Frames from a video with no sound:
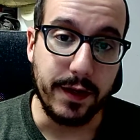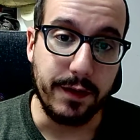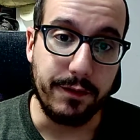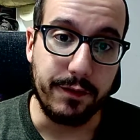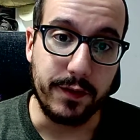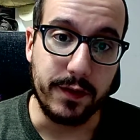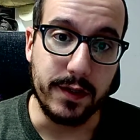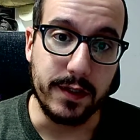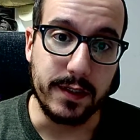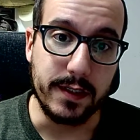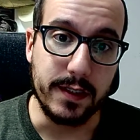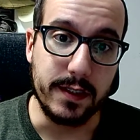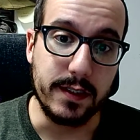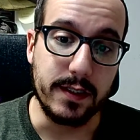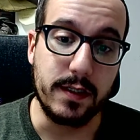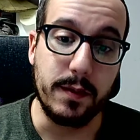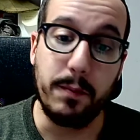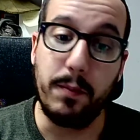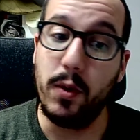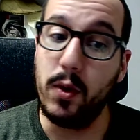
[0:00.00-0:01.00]
for instance,
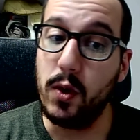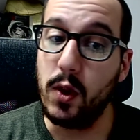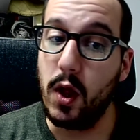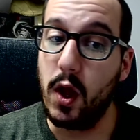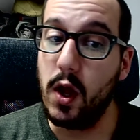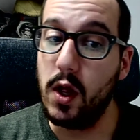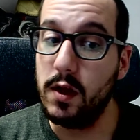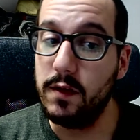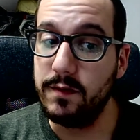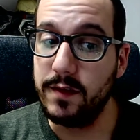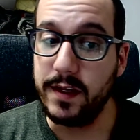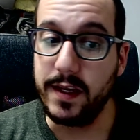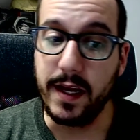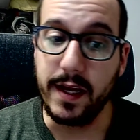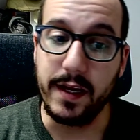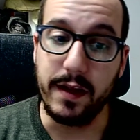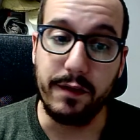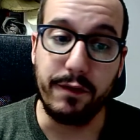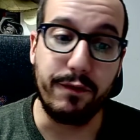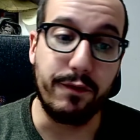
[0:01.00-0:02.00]
pull all of the
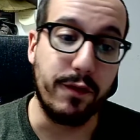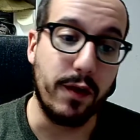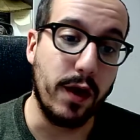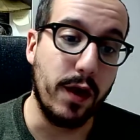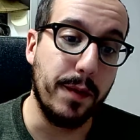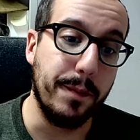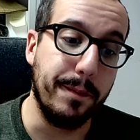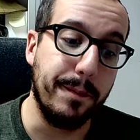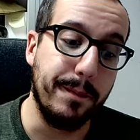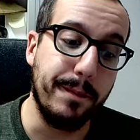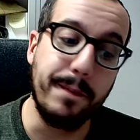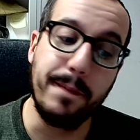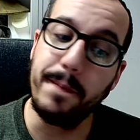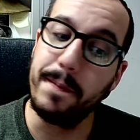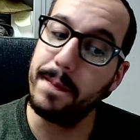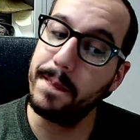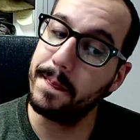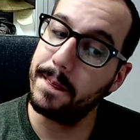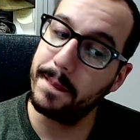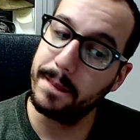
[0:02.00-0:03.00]
data from
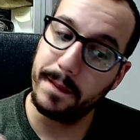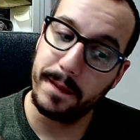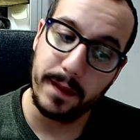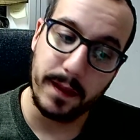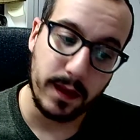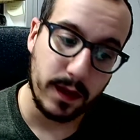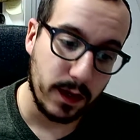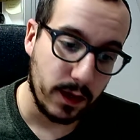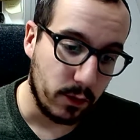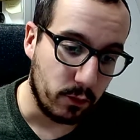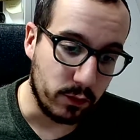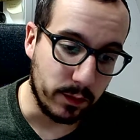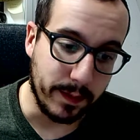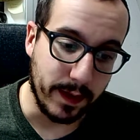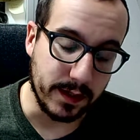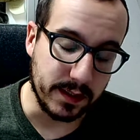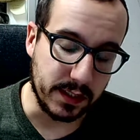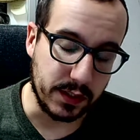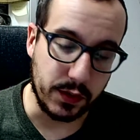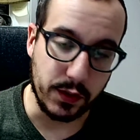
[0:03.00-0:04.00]

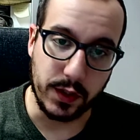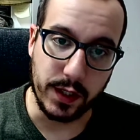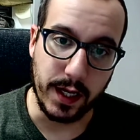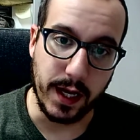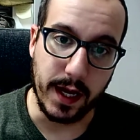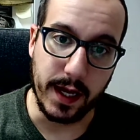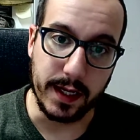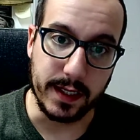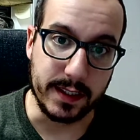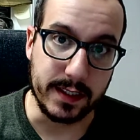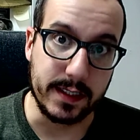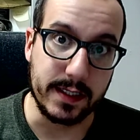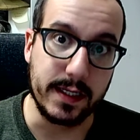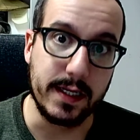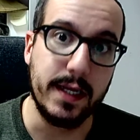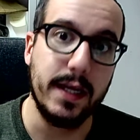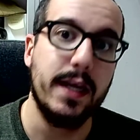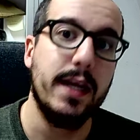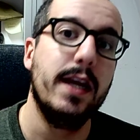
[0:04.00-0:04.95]
repository X